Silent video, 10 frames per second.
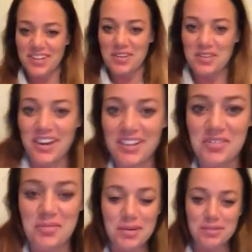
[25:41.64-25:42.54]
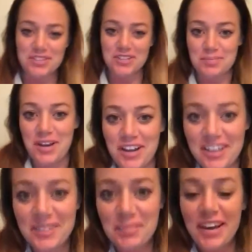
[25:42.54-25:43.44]
Okay, well, maybe it's just my
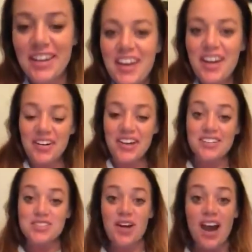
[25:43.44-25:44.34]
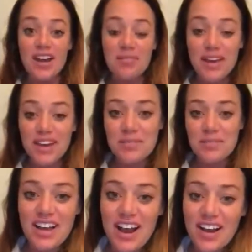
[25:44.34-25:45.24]
end, but okay, so I am Megan
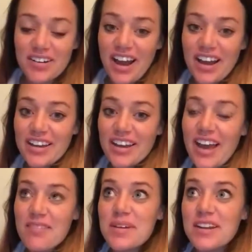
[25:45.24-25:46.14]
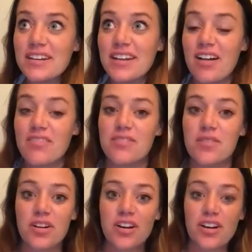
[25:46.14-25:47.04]
McLeod. I have been in now
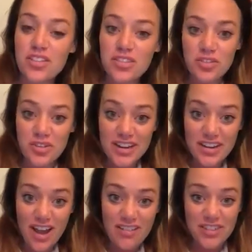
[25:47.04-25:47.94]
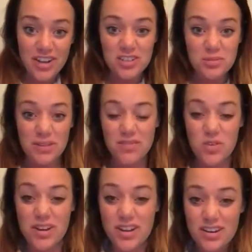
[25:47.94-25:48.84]
for 3.5 years, it'll be 4
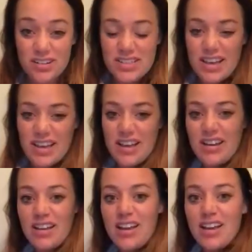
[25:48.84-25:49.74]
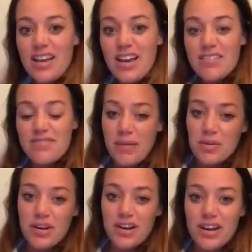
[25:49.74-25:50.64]
years in
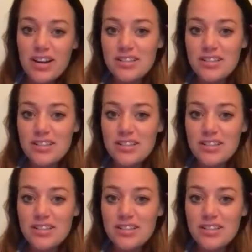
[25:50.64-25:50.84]
February.